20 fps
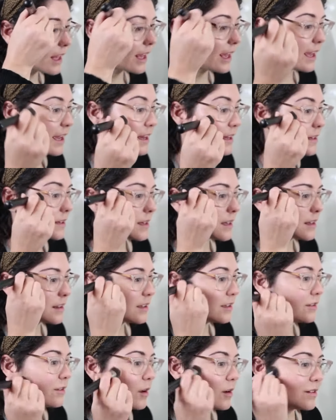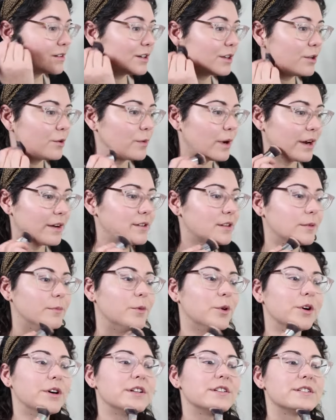And the longer you wear it, the
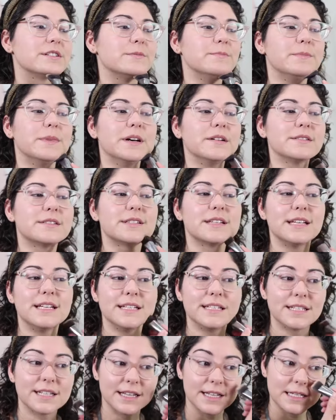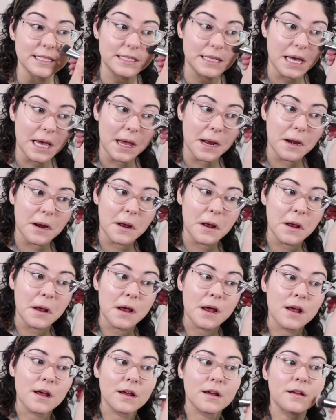more it just melts into the skin.
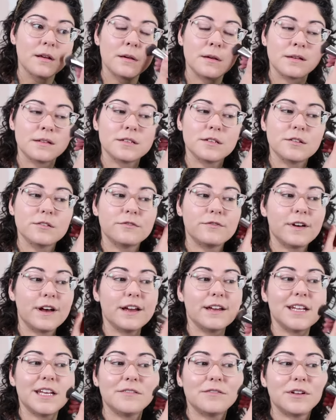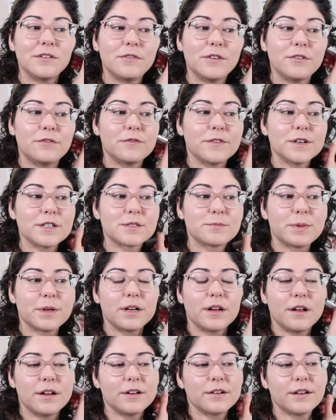So you'll find, even if you first put
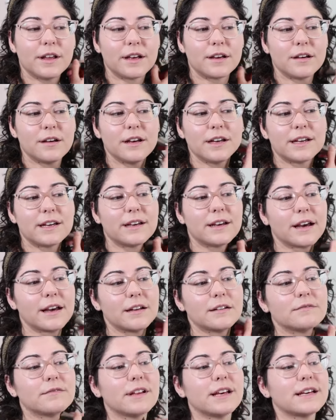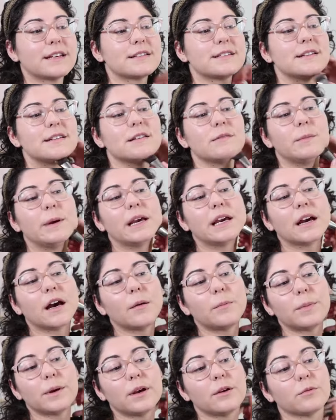it on, you're like, huh, I can kind of like see the
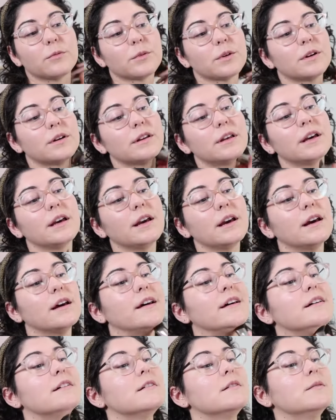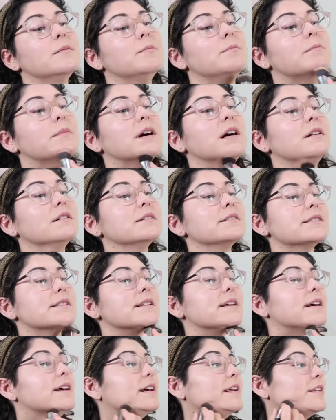makeup. It really melts
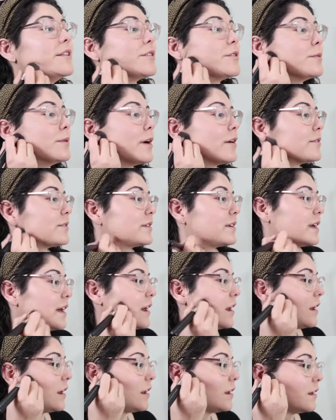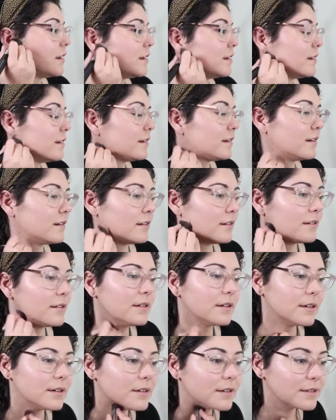in throughout the day.
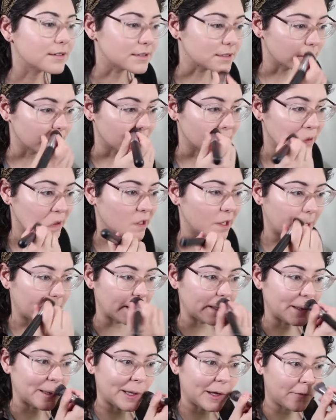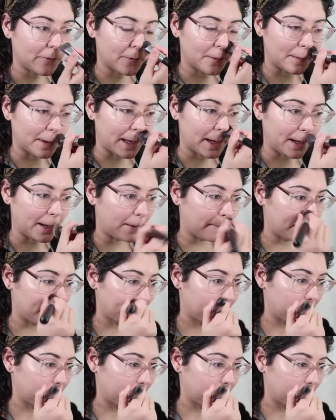Something that I love about it.